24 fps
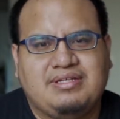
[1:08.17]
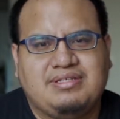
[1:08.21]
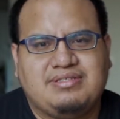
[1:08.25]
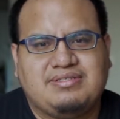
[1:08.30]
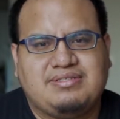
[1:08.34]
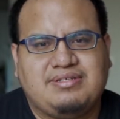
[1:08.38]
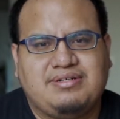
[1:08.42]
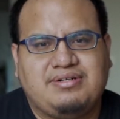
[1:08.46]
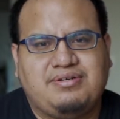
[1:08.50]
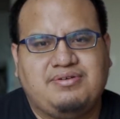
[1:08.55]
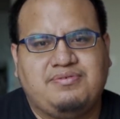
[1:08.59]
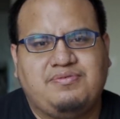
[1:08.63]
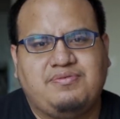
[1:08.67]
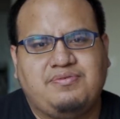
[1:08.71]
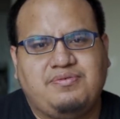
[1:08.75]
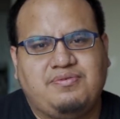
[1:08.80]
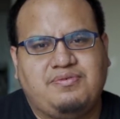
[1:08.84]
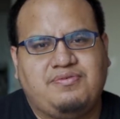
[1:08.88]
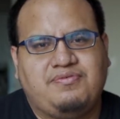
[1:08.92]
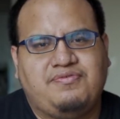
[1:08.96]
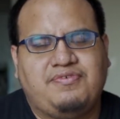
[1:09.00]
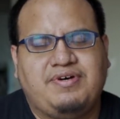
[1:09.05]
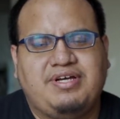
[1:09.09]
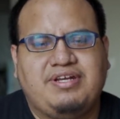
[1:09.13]
So
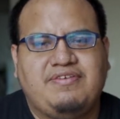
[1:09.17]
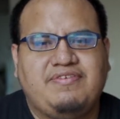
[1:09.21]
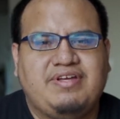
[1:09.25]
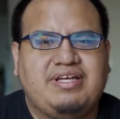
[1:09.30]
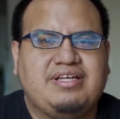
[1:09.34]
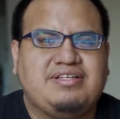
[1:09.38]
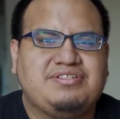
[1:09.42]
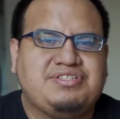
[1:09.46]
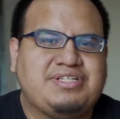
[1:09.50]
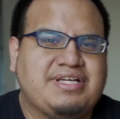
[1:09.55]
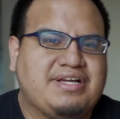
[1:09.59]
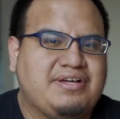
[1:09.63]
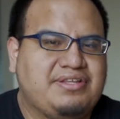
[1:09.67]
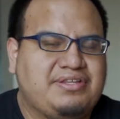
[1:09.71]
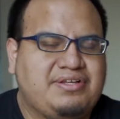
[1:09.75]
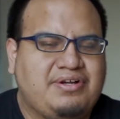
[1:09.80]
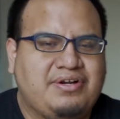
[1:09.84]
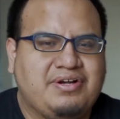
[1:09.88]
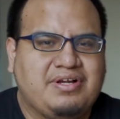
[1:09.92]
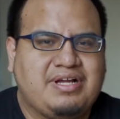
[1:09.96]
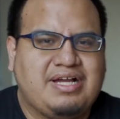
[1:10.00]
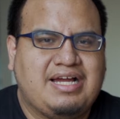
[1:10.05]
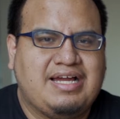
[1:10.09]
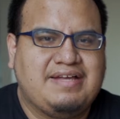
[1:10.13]
fun event. Check out the
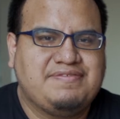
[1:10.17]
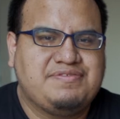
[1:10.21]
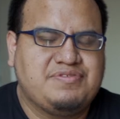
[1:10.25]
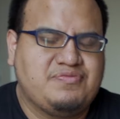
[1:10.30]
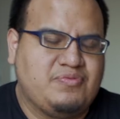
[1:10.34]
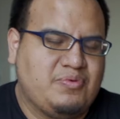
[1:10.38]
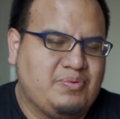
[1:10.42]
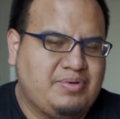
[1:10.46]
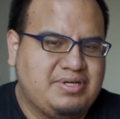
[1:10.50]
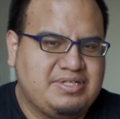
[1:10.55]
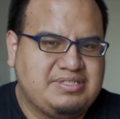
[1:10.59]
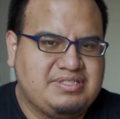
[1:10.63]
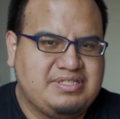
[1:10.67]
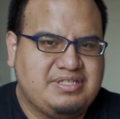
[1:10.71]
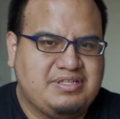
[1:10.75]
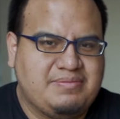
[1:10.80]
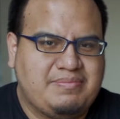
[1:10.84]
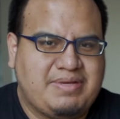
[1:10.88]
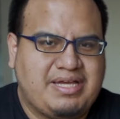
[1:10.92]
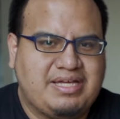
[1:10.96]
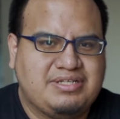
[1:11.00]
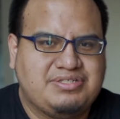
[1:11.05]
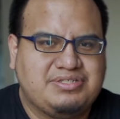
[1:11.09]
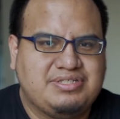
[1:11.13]
archives if you want to see the
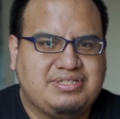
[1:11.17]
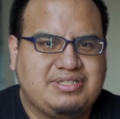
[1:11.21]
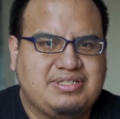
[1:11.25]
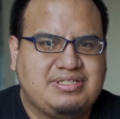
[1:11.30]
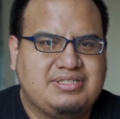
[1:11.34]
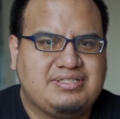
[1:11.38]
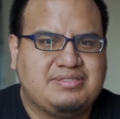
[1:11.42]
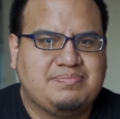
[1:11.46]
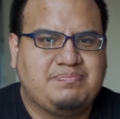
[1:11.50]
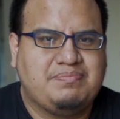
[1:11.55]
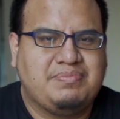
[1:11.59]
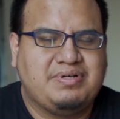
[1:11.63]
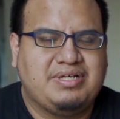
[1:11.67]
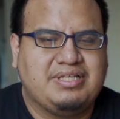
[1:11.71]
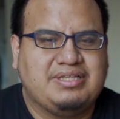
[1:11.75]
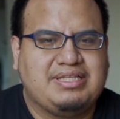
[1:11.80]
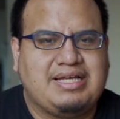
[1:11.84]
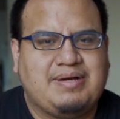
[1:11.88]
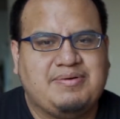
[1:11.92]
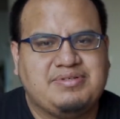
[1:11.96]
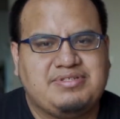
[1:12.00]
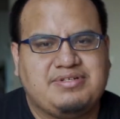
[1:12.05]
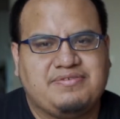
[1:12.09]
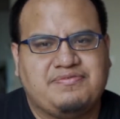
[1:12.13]
matches, but
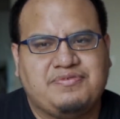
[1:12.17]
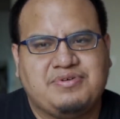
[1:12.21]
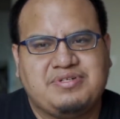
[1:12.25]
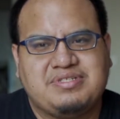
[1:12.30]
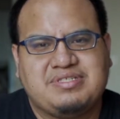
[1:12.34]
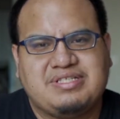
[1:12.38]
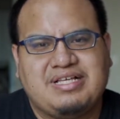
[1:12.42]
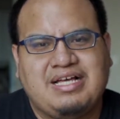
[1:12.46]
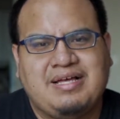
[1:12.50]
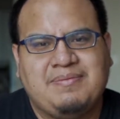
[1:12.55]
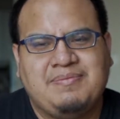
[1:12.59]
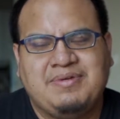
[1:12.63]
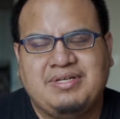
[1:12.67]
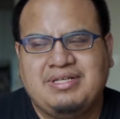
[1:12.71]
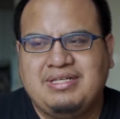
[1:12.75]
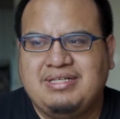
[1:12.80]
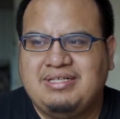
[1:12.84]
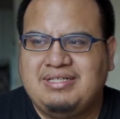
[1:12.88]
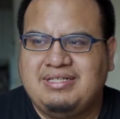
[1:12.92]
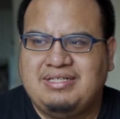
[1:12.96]
that was our first stop.